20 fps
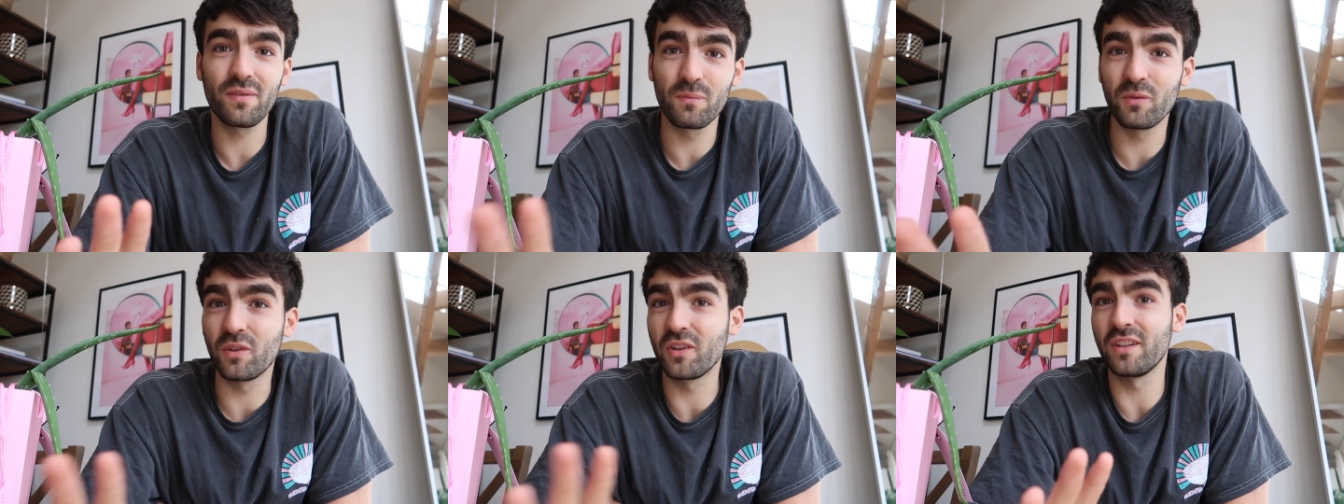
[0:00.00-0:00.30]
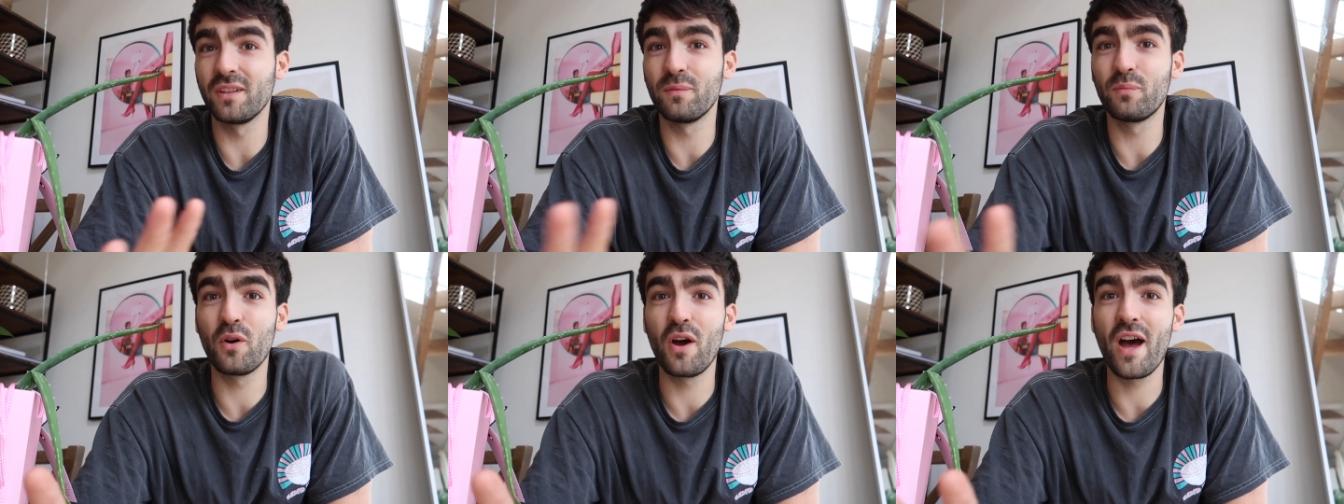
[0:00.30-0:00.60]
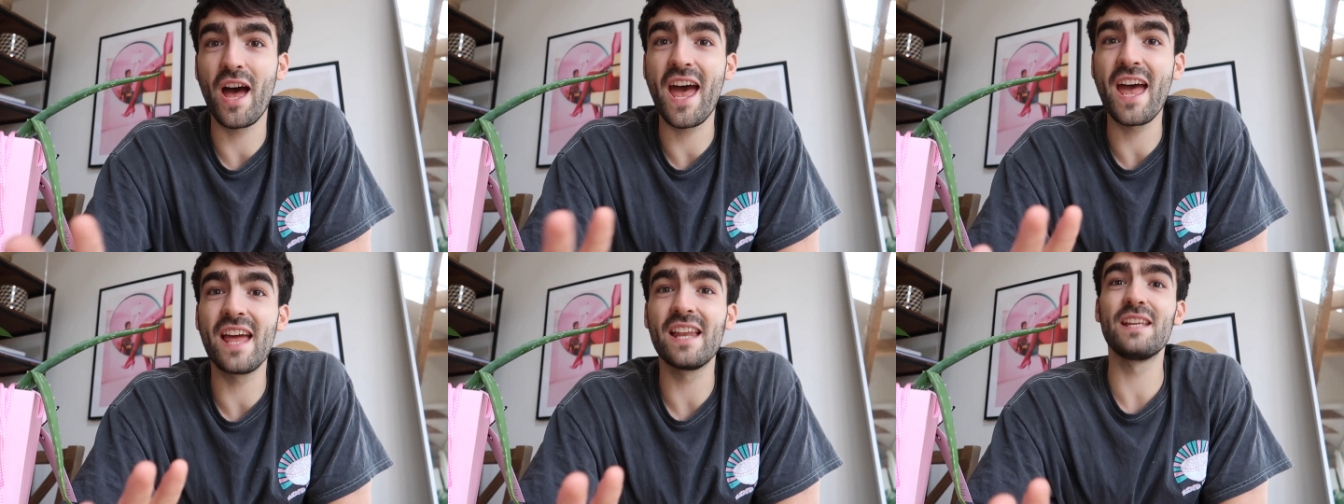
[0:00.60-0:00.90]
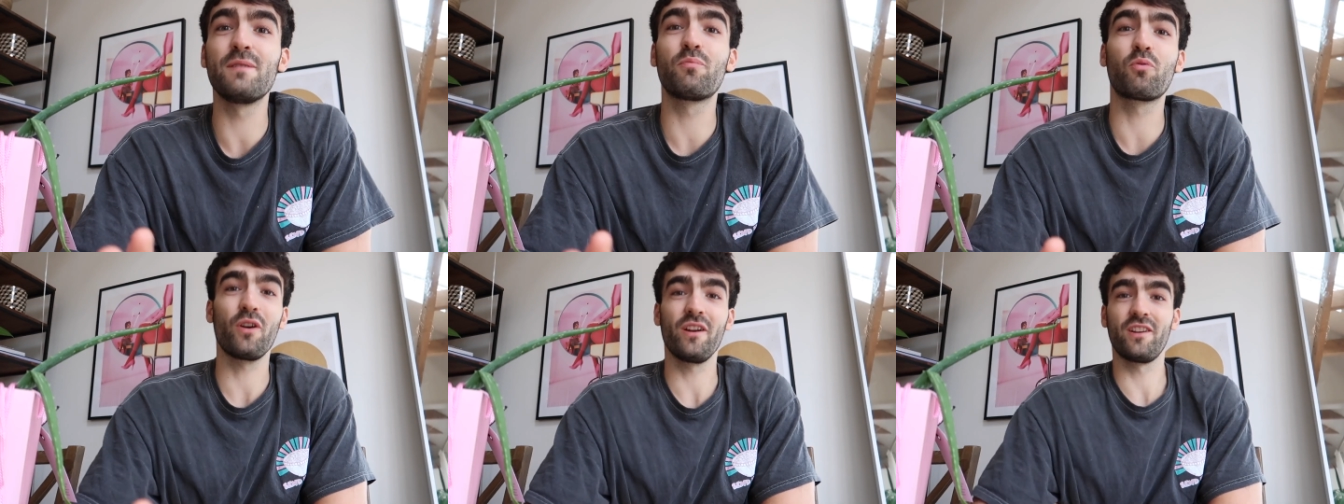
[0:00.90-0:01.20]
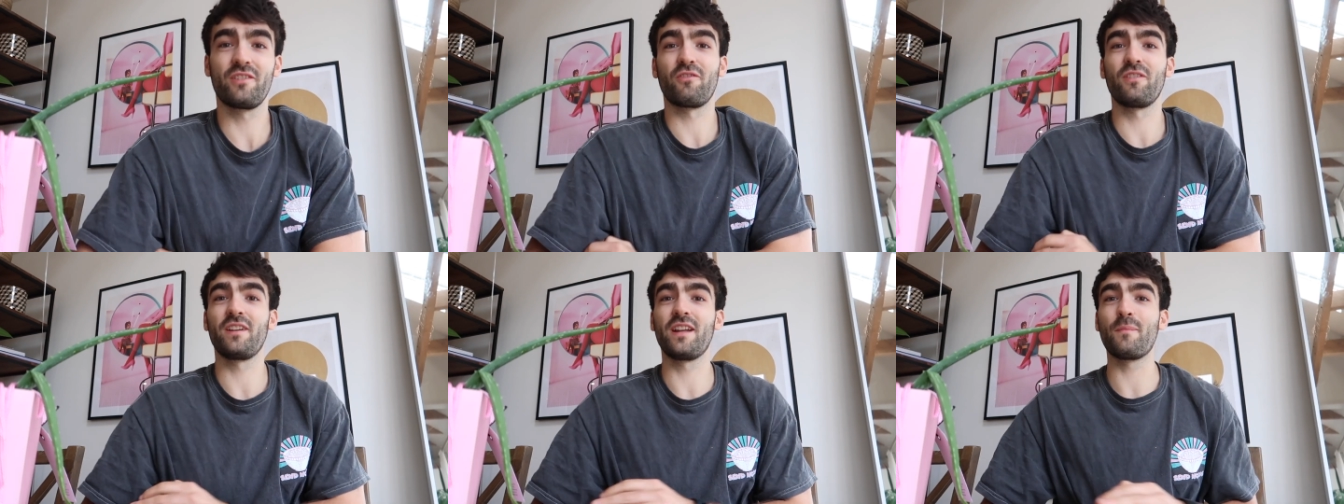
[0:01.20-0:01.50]
I'm not going to put any
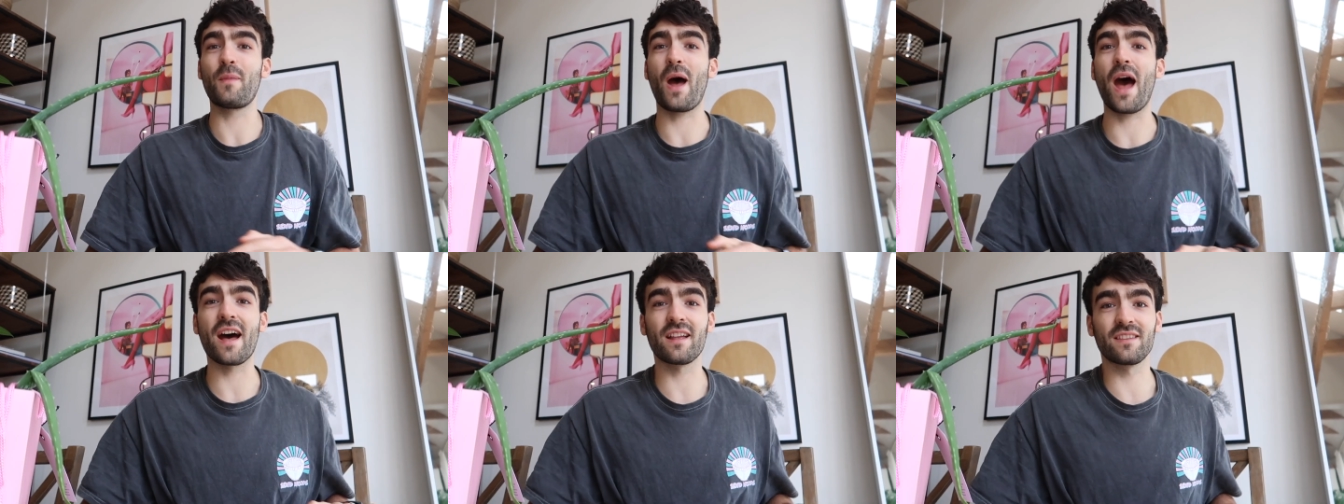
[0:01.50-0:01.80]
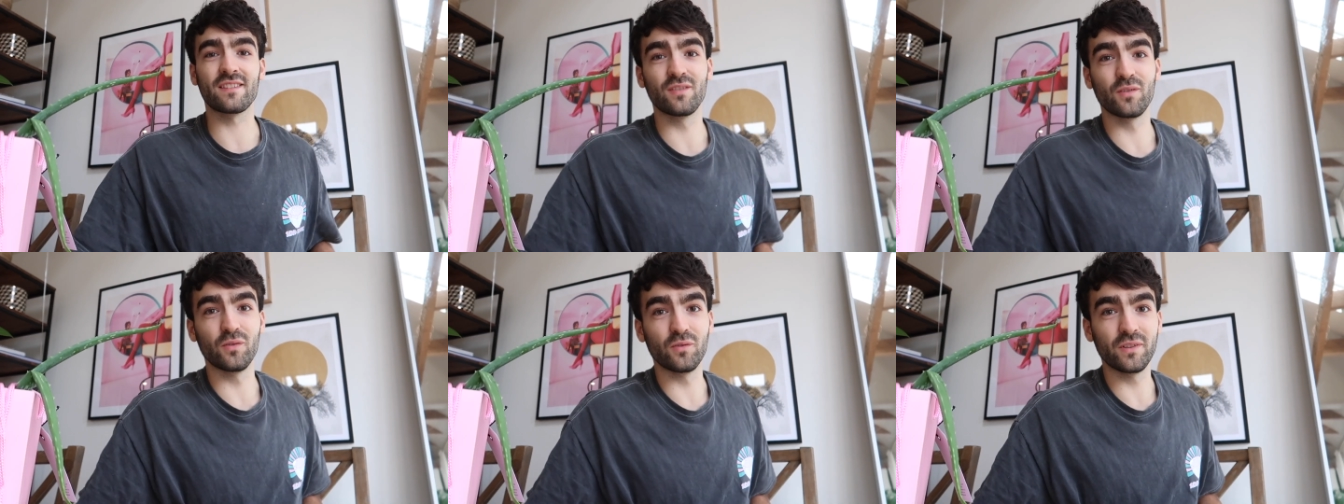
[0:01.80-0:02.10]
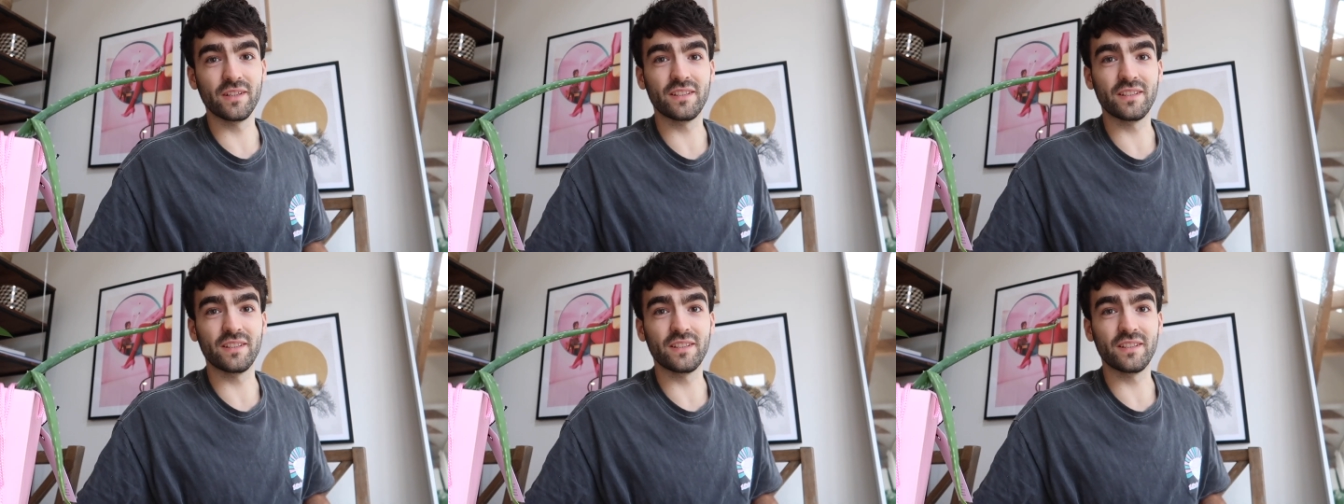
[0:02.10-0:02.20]
pressure on him at all.